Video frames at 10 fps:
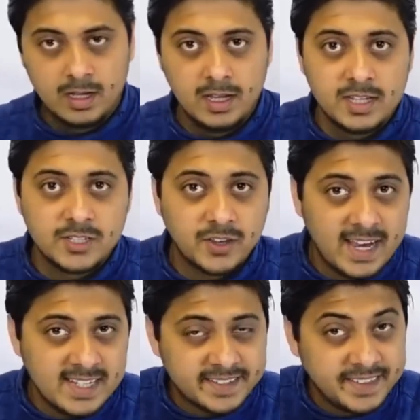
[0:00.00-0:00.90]
So
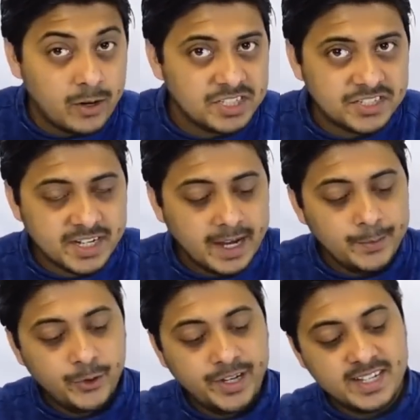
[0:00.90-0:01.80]
guys, now it's time
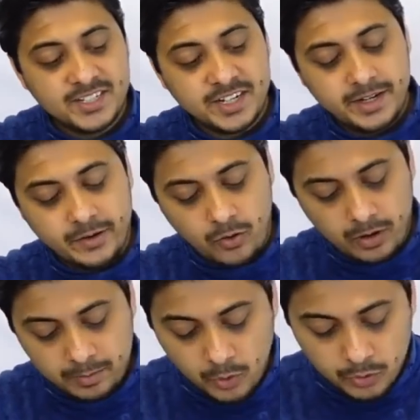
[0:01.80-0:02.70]
to test it
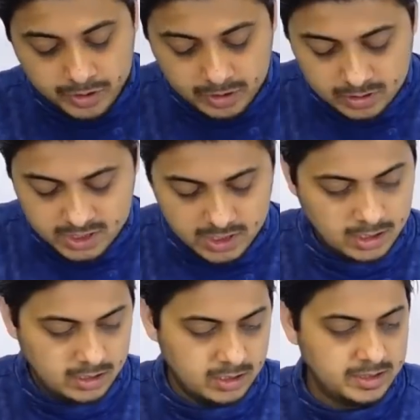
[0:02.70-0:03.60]
on motors.
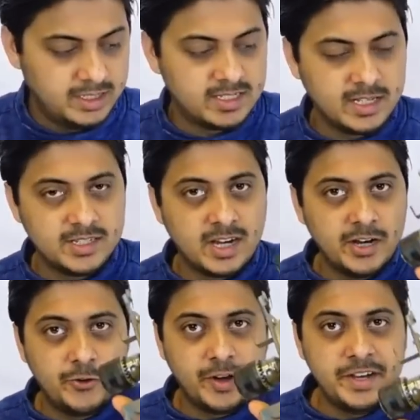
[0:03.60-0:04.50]
This is a
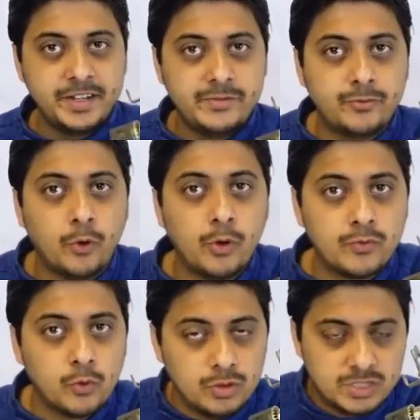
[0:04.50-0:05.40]
24
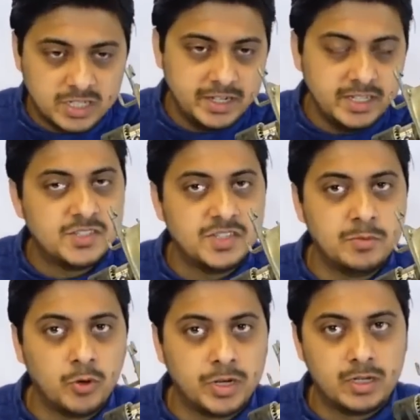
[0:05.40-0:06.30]
volts DC
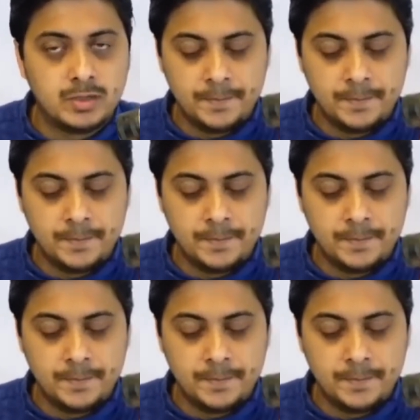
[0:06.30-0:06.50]
motor.